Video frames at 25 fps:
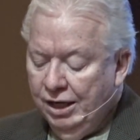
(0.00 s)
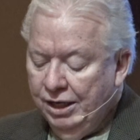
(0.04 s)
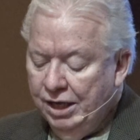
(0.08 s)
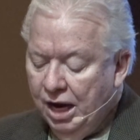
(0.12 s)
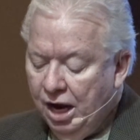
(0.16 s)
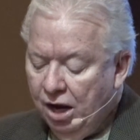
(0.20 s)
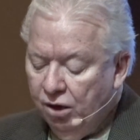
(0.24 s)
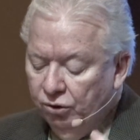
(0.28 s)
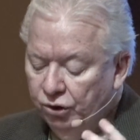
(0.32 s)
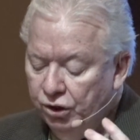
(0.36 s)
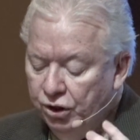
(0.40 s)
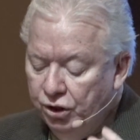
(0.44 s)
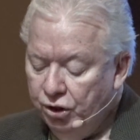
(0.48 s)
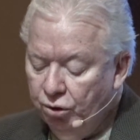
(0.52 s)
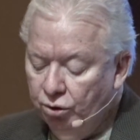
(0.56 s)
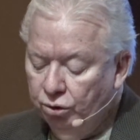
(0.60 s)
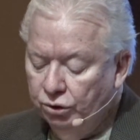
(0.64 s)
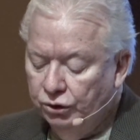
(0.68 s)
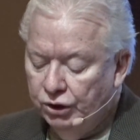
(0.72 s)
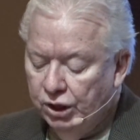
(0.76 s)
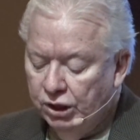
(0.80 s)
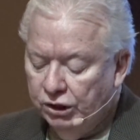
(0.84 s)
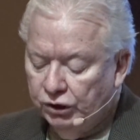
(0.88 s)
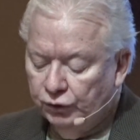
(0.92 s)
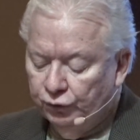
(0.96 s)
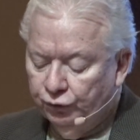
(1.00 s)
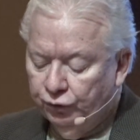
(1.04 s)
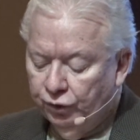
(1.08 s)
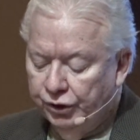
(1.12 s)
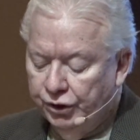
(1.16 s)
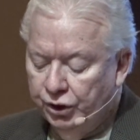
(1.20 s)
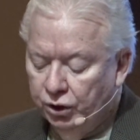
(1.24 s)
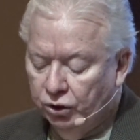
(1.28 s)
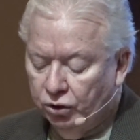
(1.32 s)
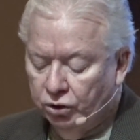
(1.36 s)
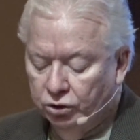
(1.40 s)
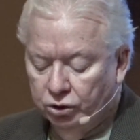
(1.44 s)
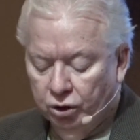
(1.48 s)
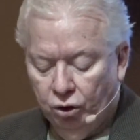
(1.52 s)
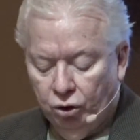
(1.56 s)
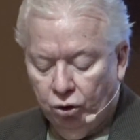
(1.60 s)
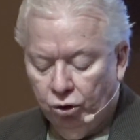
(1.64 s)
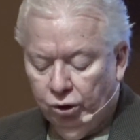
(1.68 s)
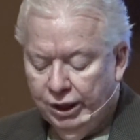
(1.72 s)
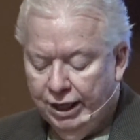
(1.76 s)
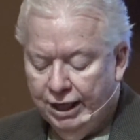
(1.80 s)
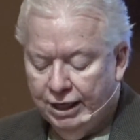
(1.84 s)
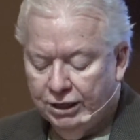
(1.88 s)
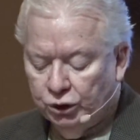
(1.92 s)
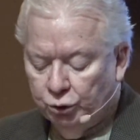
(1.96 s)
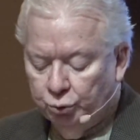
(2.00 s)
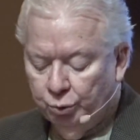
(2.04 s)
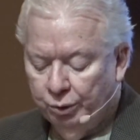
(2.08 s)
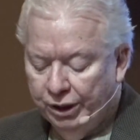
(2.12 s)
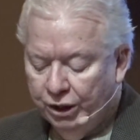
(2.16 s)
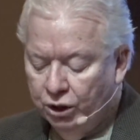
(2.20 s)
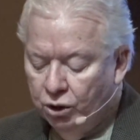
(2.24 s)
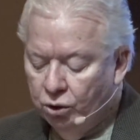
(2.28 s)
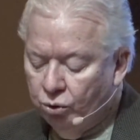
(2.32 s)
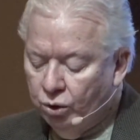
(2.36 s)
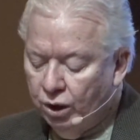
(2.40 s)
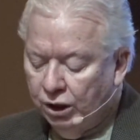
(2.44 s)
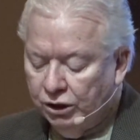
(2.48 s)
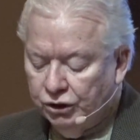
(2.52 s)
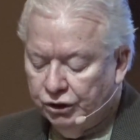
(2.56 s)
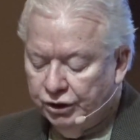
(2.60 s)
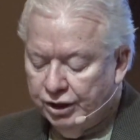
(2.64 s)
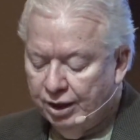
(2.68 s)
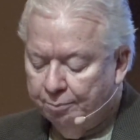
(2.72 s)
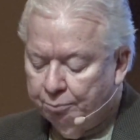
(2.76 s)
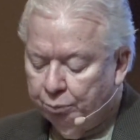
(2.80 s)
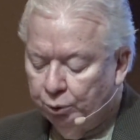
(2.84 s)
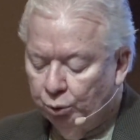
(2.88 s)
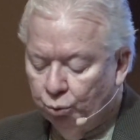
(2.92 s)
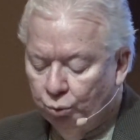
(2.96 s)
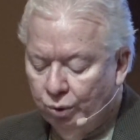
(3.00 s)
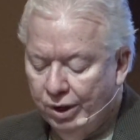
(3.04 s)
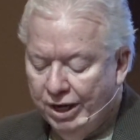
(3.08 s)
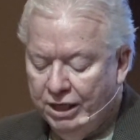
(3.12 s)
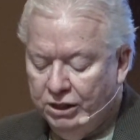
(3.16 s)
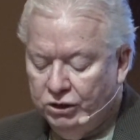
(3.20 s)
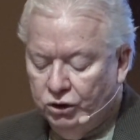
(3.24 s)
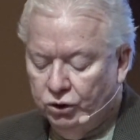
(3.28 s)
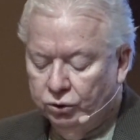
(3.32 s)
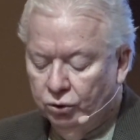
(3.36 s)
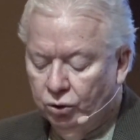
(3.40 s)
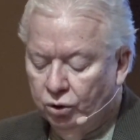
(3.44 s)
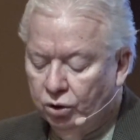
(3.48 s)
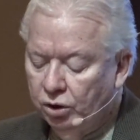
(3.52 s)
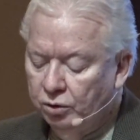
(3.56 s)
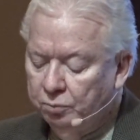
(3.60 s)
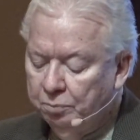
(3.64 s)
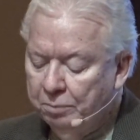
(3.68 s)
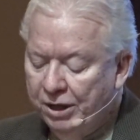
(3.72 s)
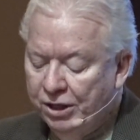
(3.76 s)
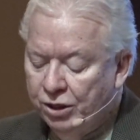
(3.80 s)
Now use us for your glory as we go our separate ways, Lord.